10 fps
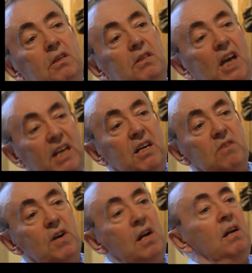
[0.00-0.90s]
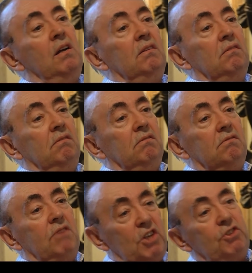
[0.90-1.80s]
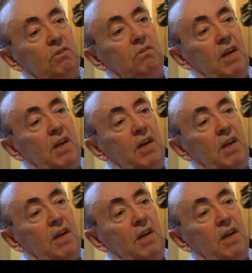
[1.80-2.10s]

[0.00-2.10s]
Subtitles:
take over rational